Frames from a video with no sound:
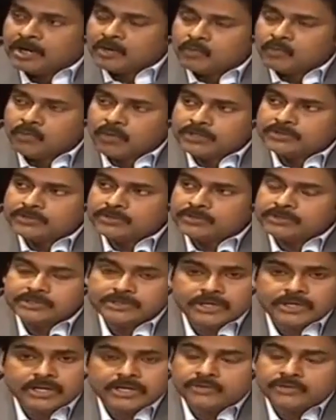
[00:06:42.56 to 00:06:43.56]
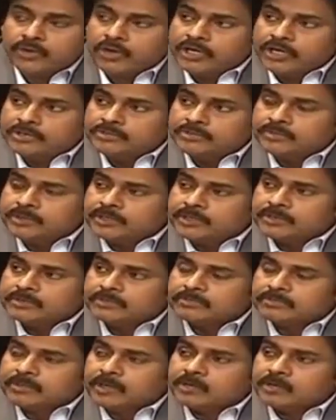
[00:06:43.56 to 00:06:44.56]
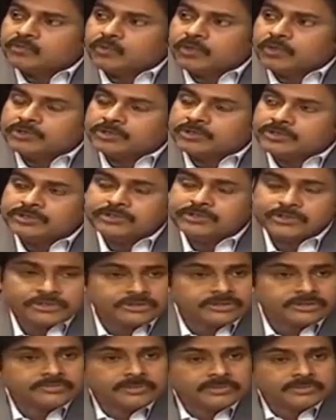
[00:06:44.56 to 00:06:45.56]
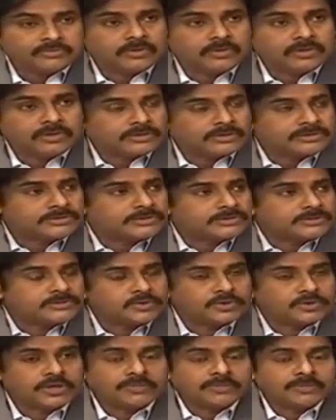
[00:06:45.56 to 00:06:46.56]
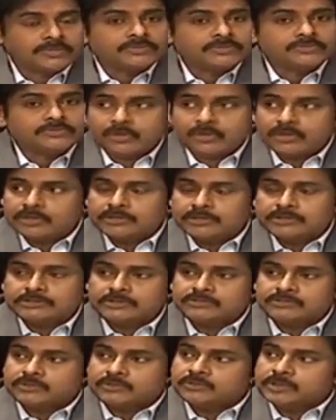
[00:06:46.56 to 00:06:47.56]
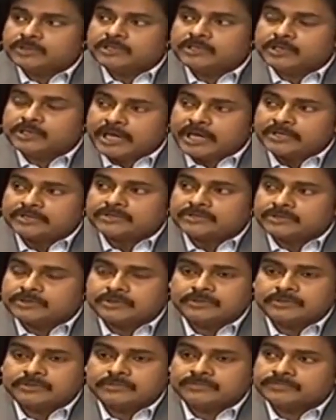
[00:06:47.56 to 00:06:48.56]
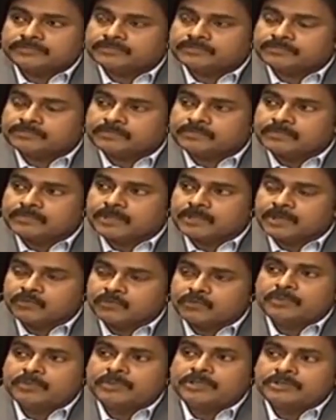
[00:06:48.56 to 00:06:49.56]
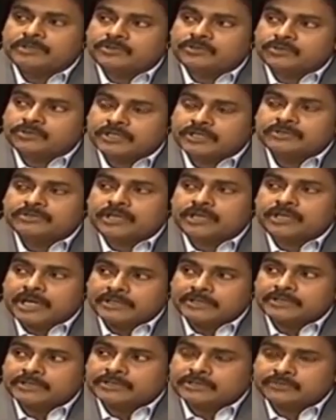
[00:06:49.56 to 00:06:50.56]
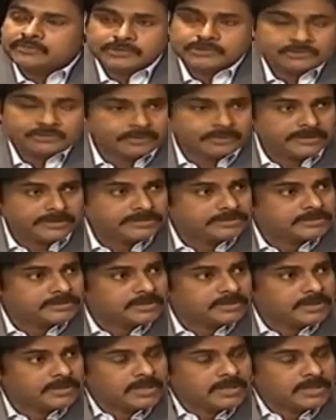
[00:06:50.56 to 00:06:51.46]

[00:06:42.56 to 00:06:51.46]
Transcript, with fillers: what annoyed me and what irritated me was to come into politics after being an actor. For me, to get into acting in the first place,